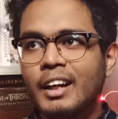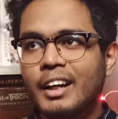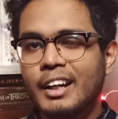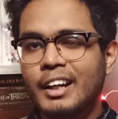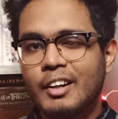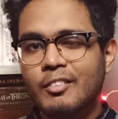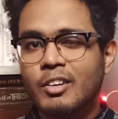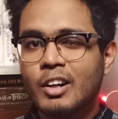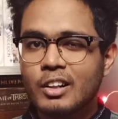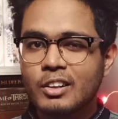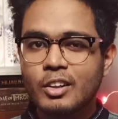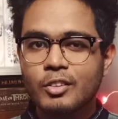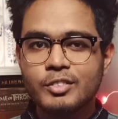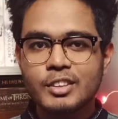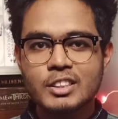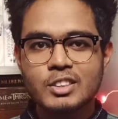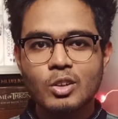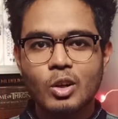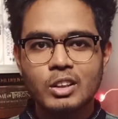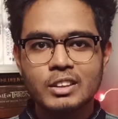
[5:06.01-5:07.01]
And I've heard of
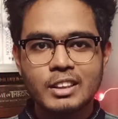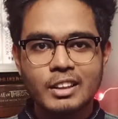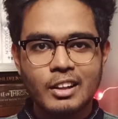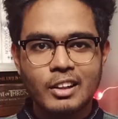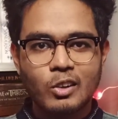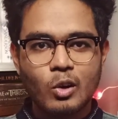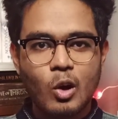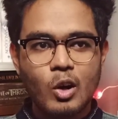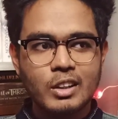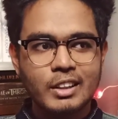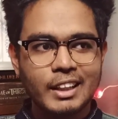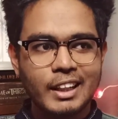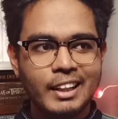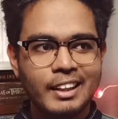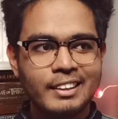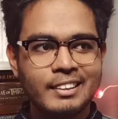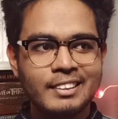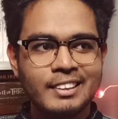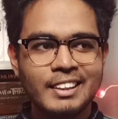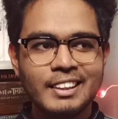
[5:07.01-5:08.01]
this author a lot,
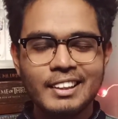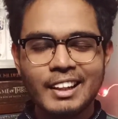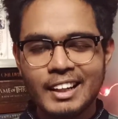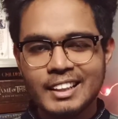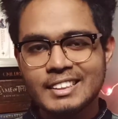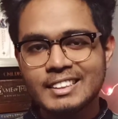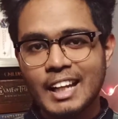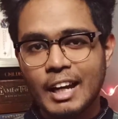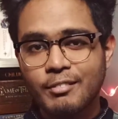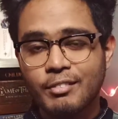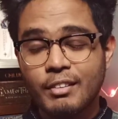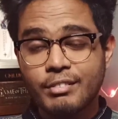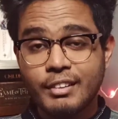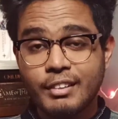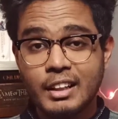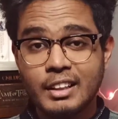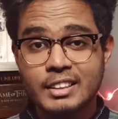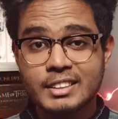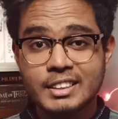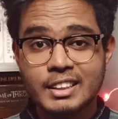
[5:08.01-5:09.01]
and he writes sci-fi
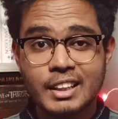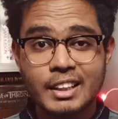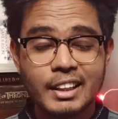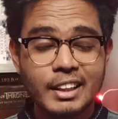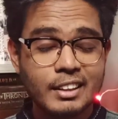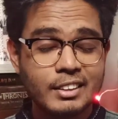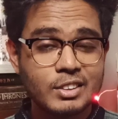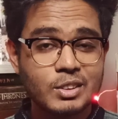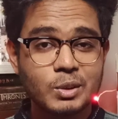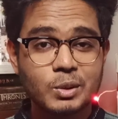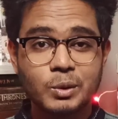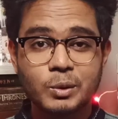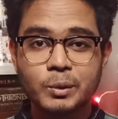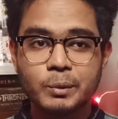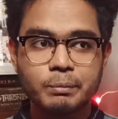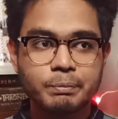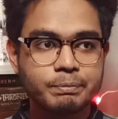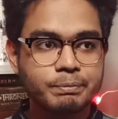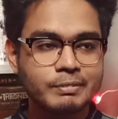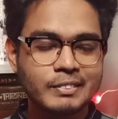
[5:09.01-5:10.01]
fantasy again, so